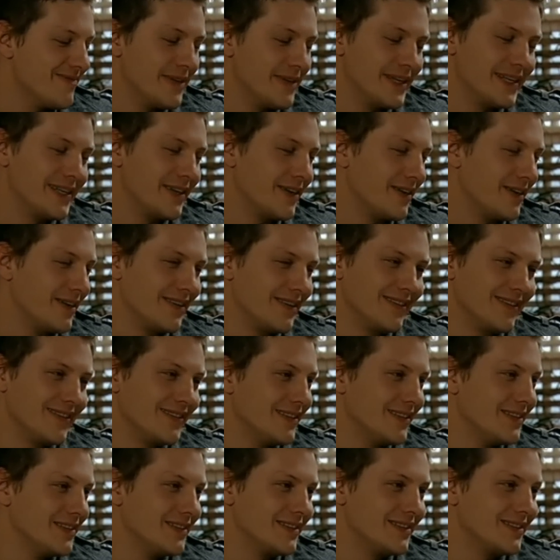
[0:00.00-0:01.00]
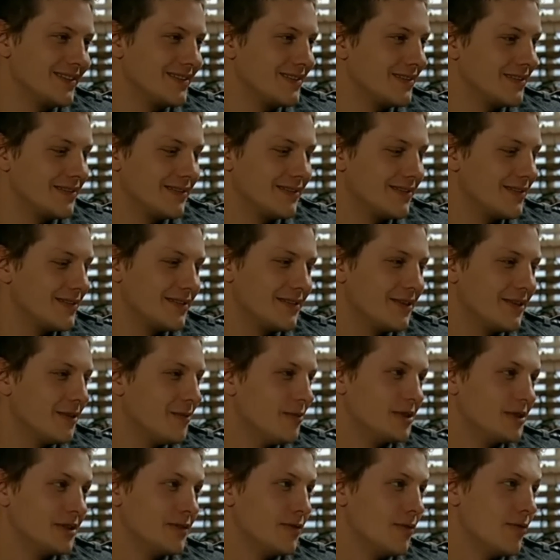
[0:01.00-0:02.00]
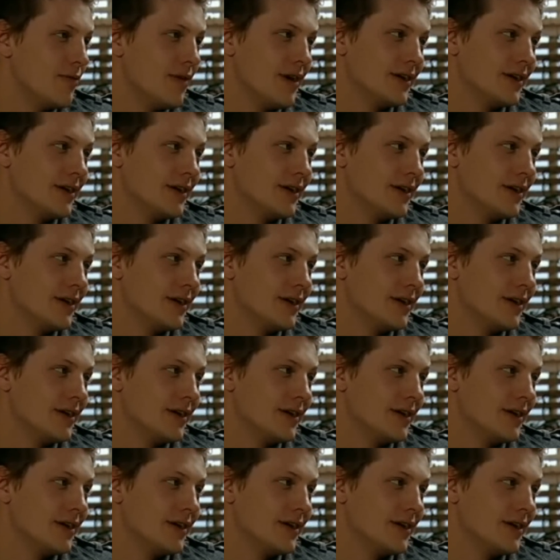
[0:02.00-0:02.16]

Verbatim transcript: we can't. It's too much of a